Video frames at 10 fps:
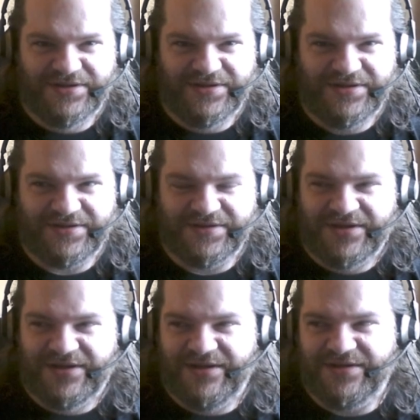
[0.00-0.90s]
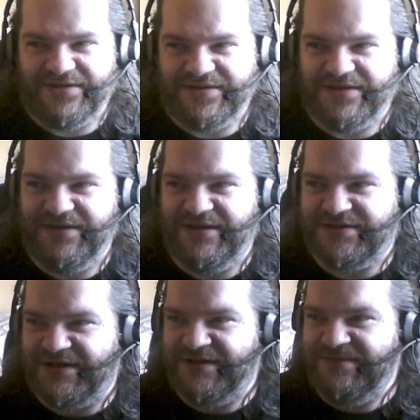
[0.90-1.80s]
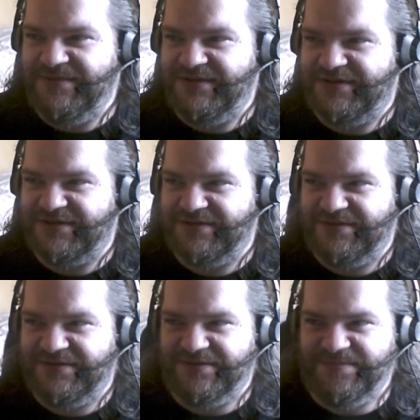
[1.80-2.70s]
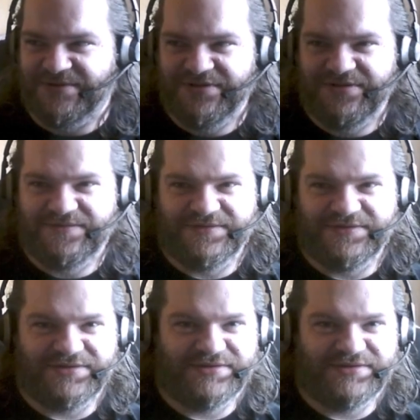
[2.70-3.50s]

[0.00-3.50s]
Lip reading: Yeah, okay, it's aimed, I believe,